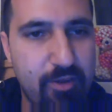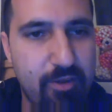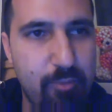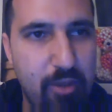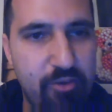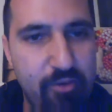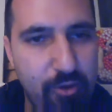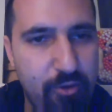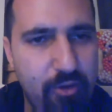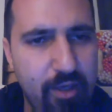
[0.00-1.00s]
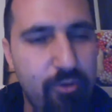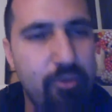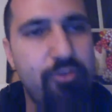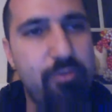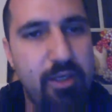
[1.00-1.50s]
especially if you agree, of
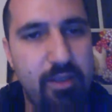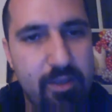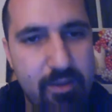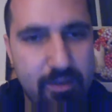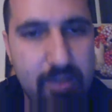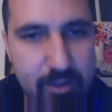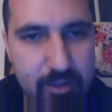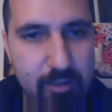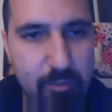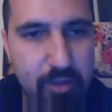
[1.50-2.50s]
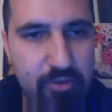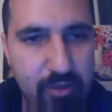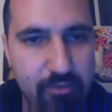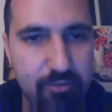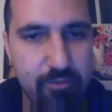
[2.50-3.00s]
course. But peace and
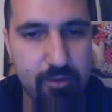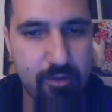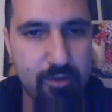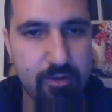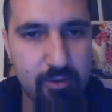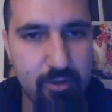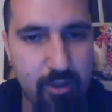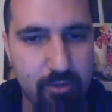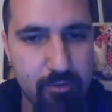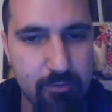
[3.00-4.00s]
love. Good night, all.